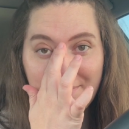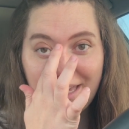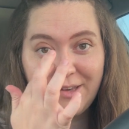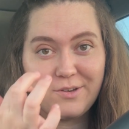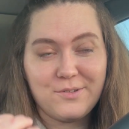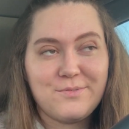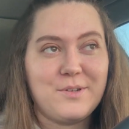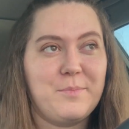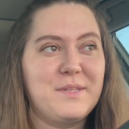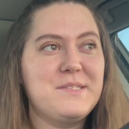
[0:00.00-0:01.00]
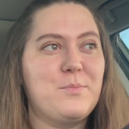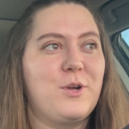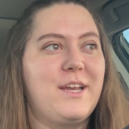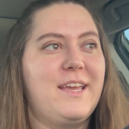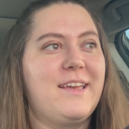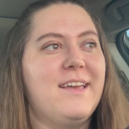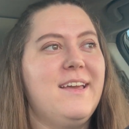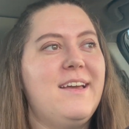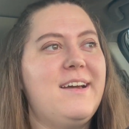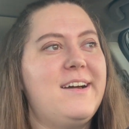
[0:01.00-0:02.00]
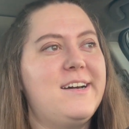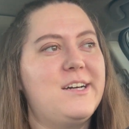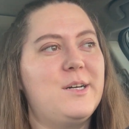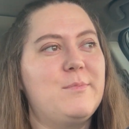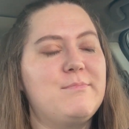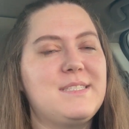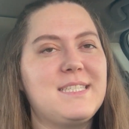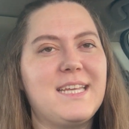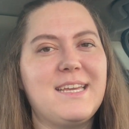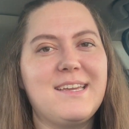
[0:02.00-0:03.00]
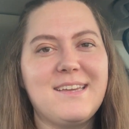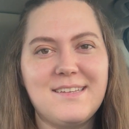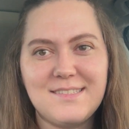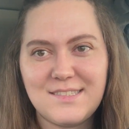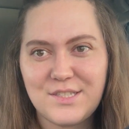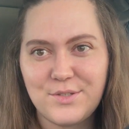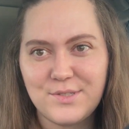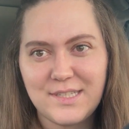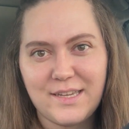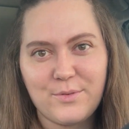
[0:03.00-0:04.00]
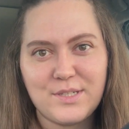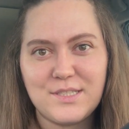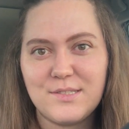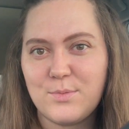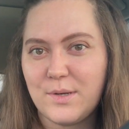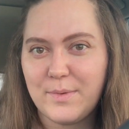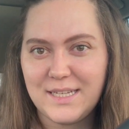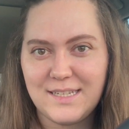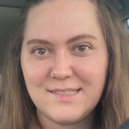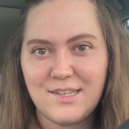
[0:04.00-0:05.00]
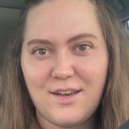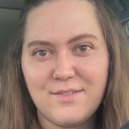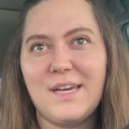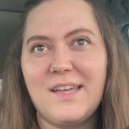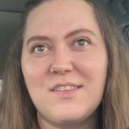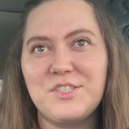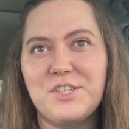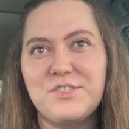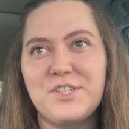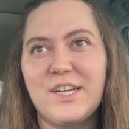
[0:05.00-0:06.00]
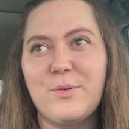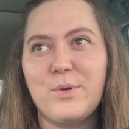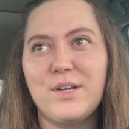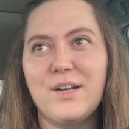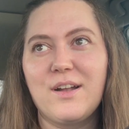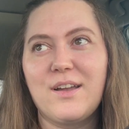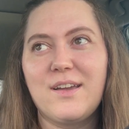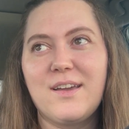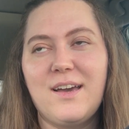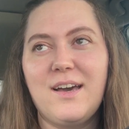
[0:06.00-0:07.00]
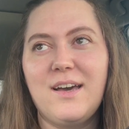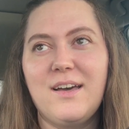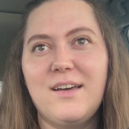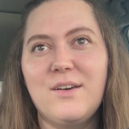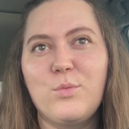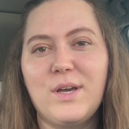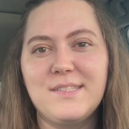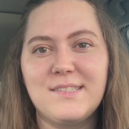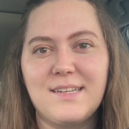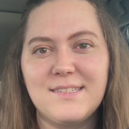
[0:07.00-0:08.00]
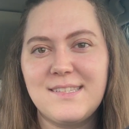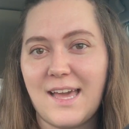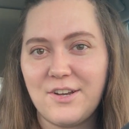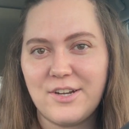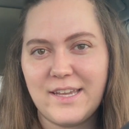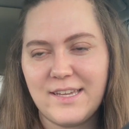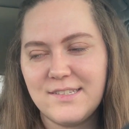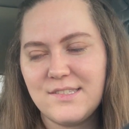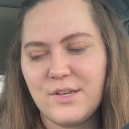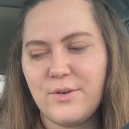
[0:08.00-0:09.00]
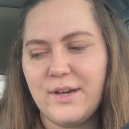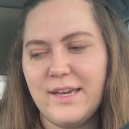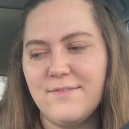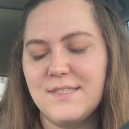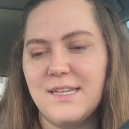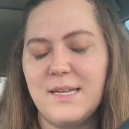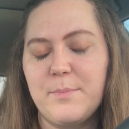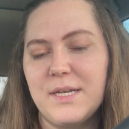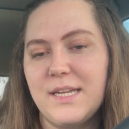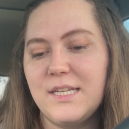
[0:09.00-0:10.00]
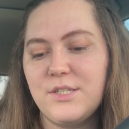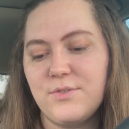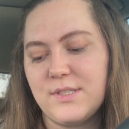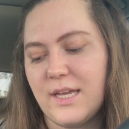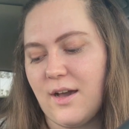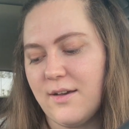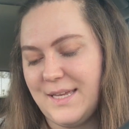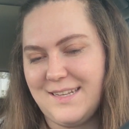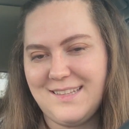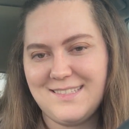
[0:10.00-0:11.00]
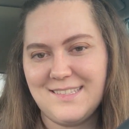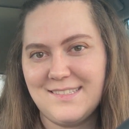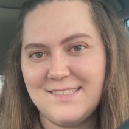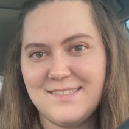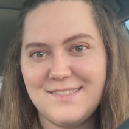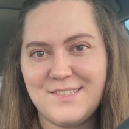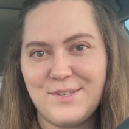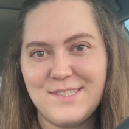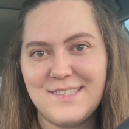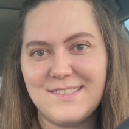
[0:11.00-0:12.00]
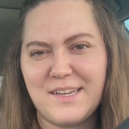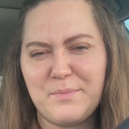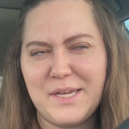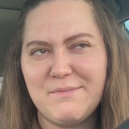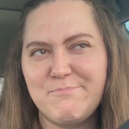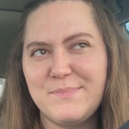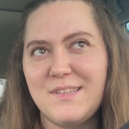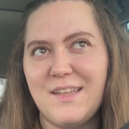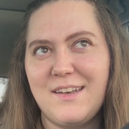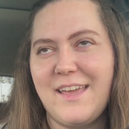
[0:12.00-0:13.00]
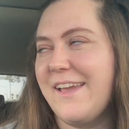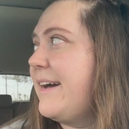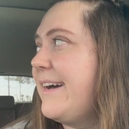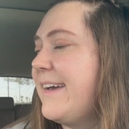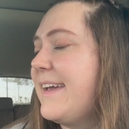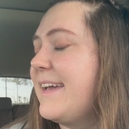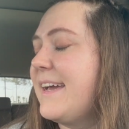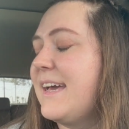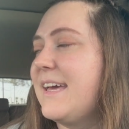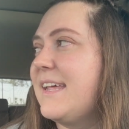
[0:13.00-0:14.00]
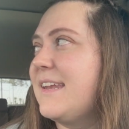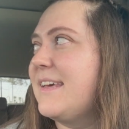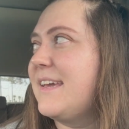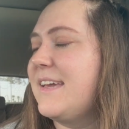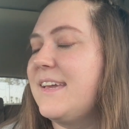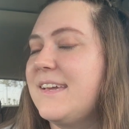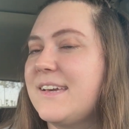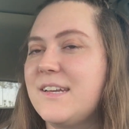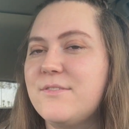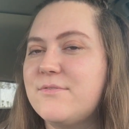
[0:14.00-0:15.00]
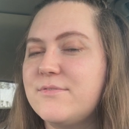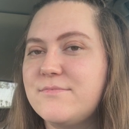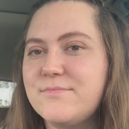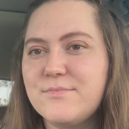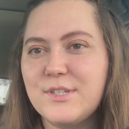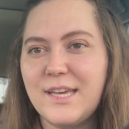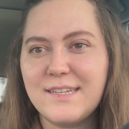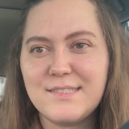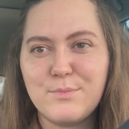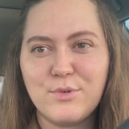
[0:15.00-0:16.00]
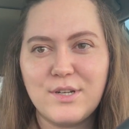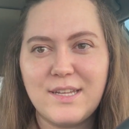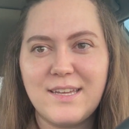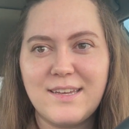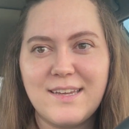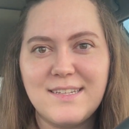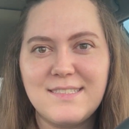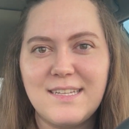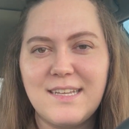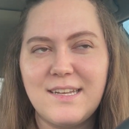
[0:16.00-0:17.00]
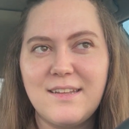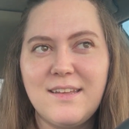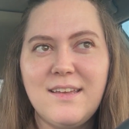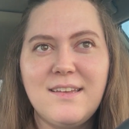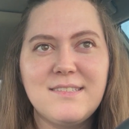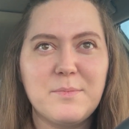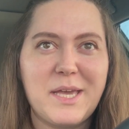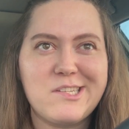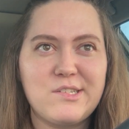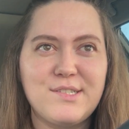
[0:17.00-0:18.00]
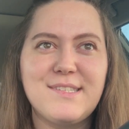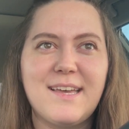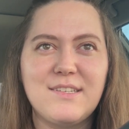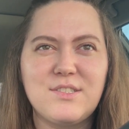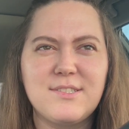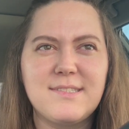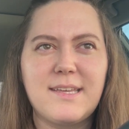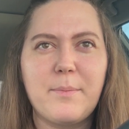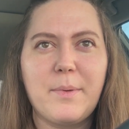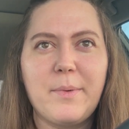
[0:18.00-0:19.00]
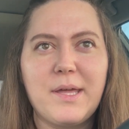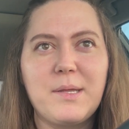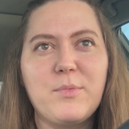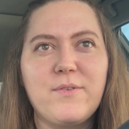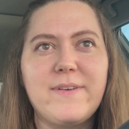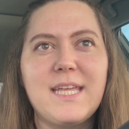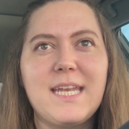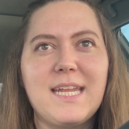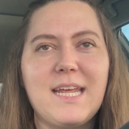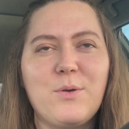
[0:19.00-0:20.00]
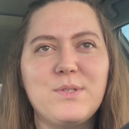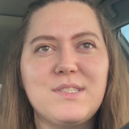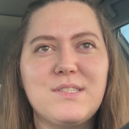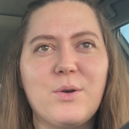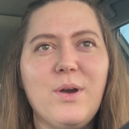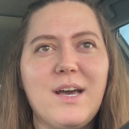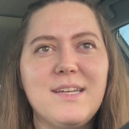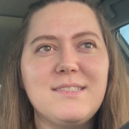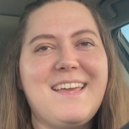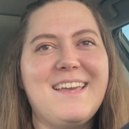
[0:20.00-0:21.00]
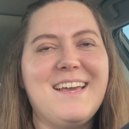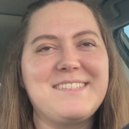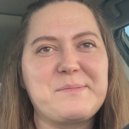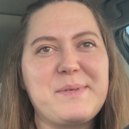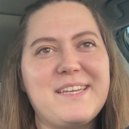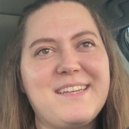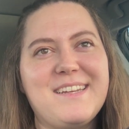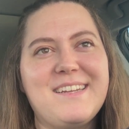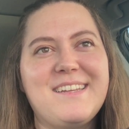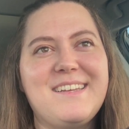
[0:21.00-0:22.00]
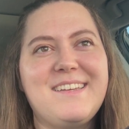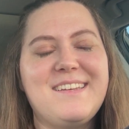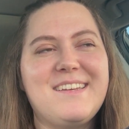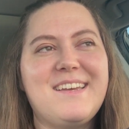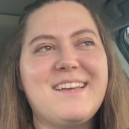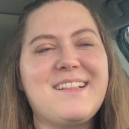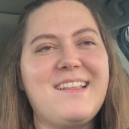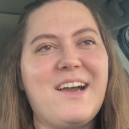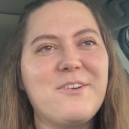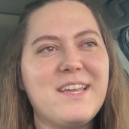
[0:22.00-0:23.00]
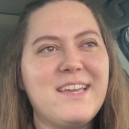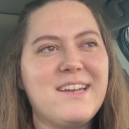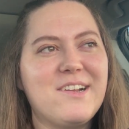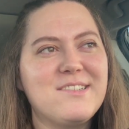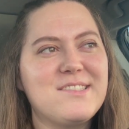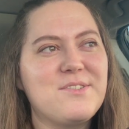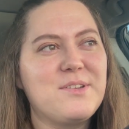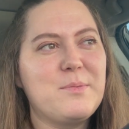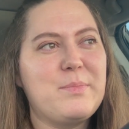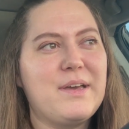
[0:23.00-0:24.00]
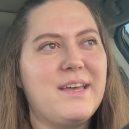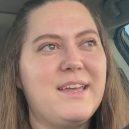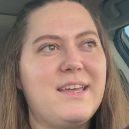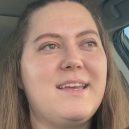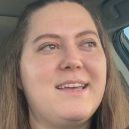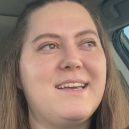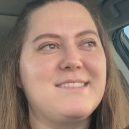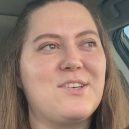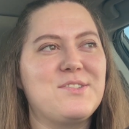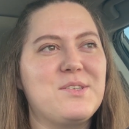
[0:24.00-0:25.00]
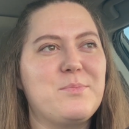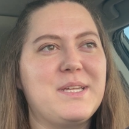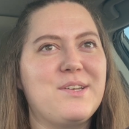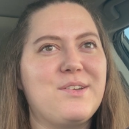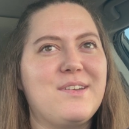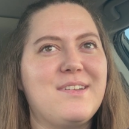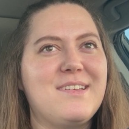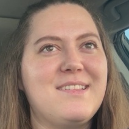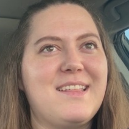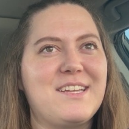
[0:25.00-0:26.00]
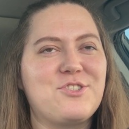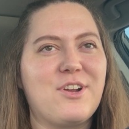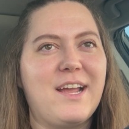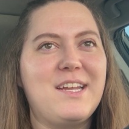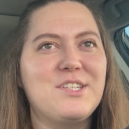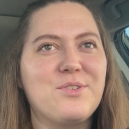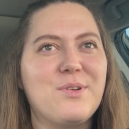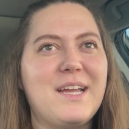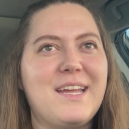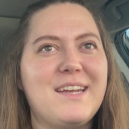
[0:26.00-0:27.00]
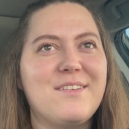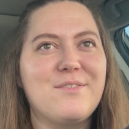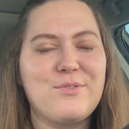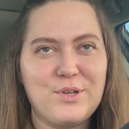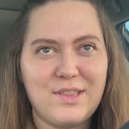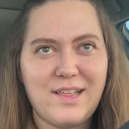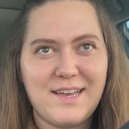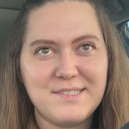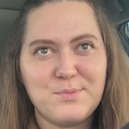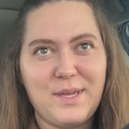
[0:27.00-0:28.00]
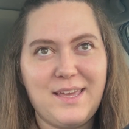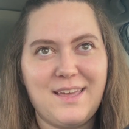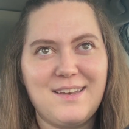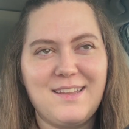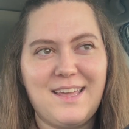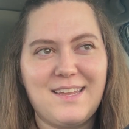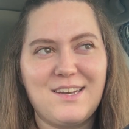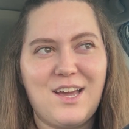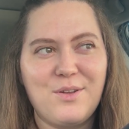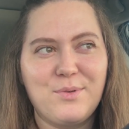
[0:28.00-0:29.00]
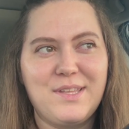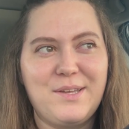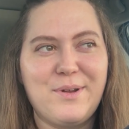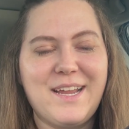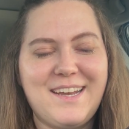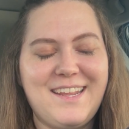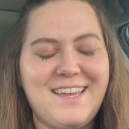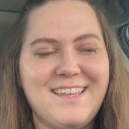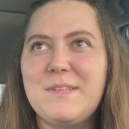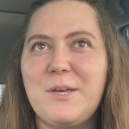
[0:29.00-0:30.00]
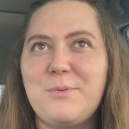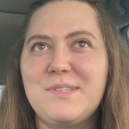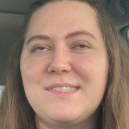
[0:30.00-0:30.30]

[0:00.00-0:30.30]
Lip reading: out from this morning. Today is Tuesday, which is one of my days off at the shelter. I work Wednesday to Saturday, so I have Sunday, Monday, Tuesday off, and this is kind of my Sunday. I had a kind of relaxing morning. I did some exercise just to get my body moving, and I was so hot. It has been cloudy in Arizona, but it has also been like trying to rain for the last week and like not really raining. It was